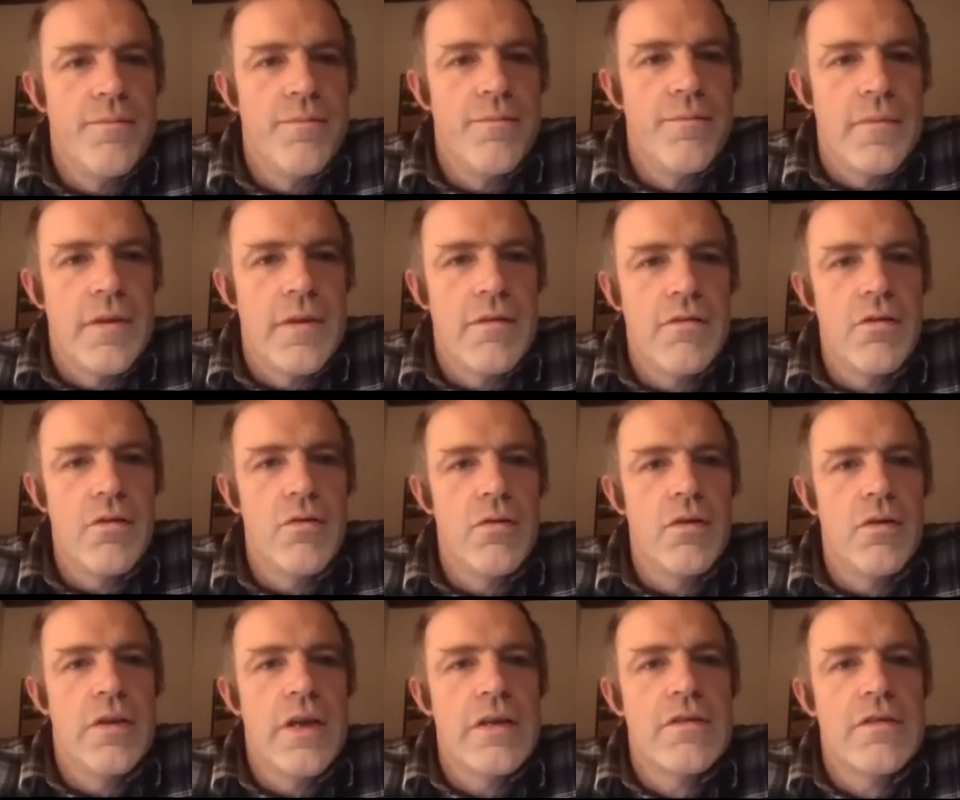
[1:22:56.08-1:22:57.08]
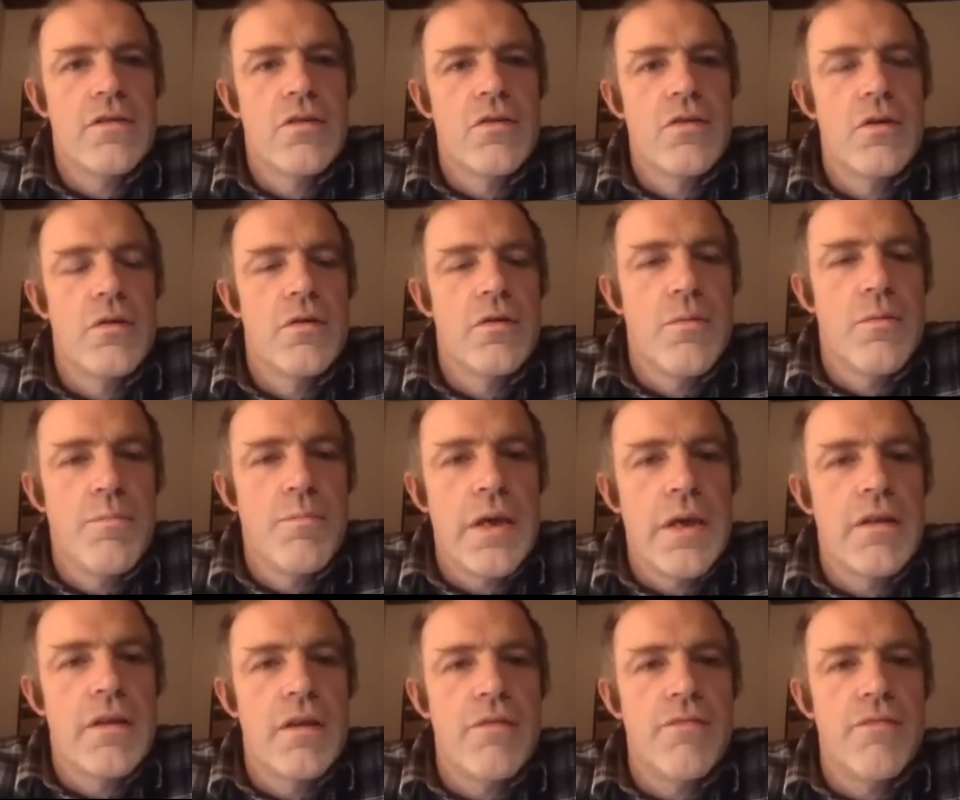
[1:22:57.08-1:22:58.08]
So that's the
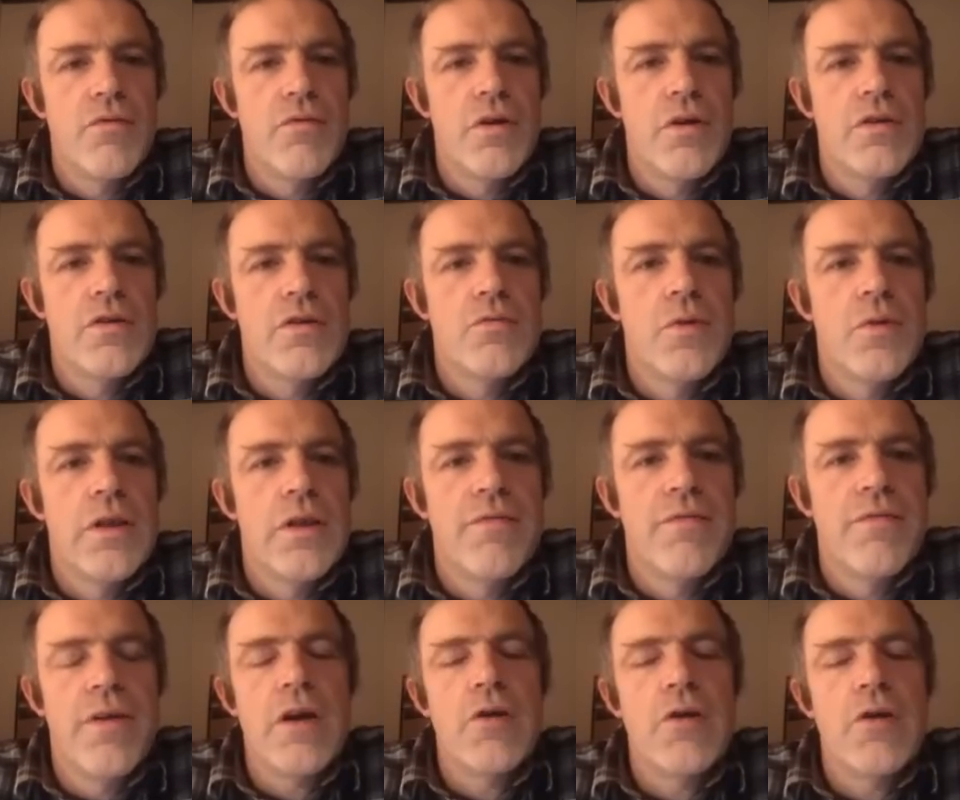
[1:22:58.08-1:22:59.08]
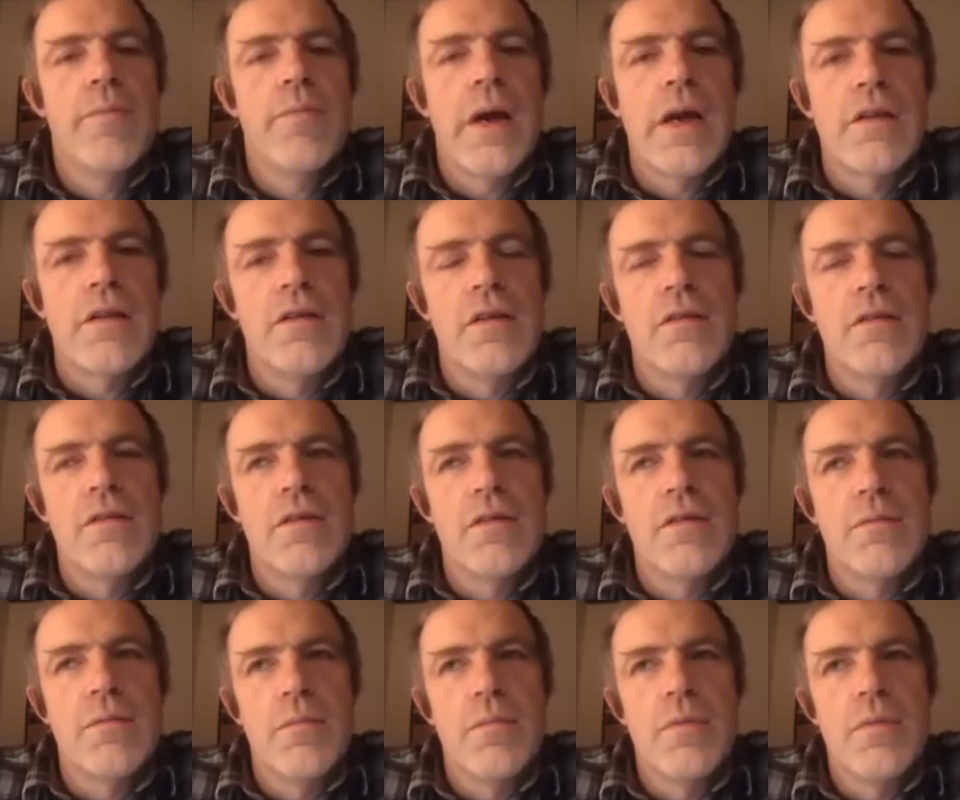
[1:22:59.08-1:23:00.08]
big difference with
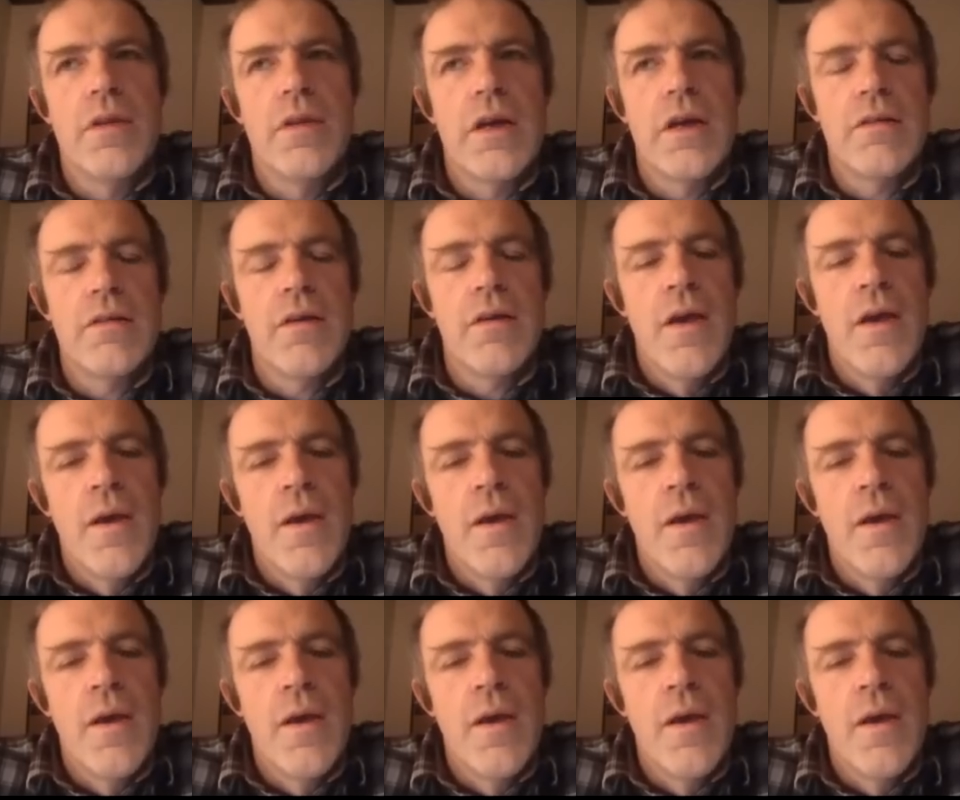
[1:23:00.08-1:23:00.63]
ferromagnetism, that